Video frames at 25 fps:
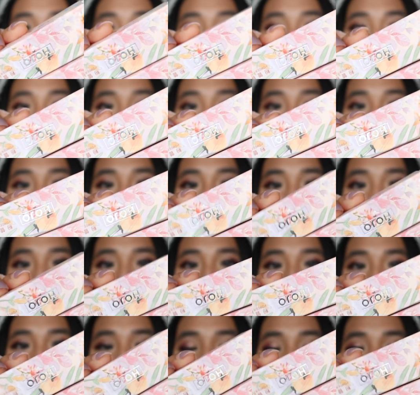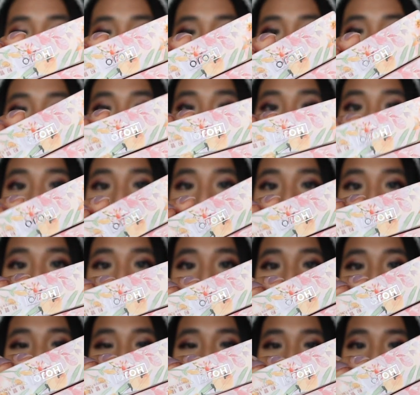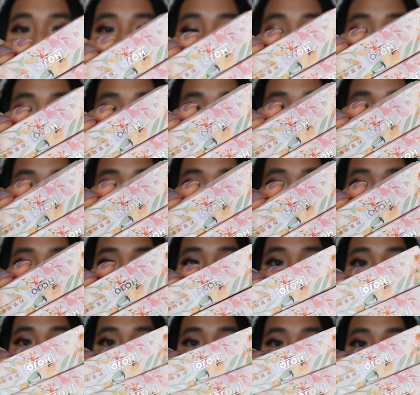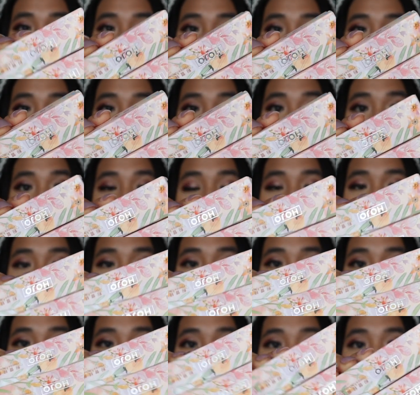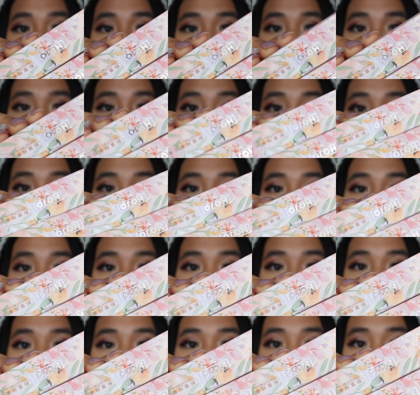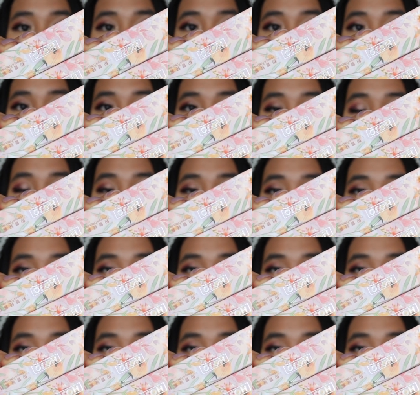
again, the packaging looks like up close. It is so gorgeous. Look how pretty that looks. I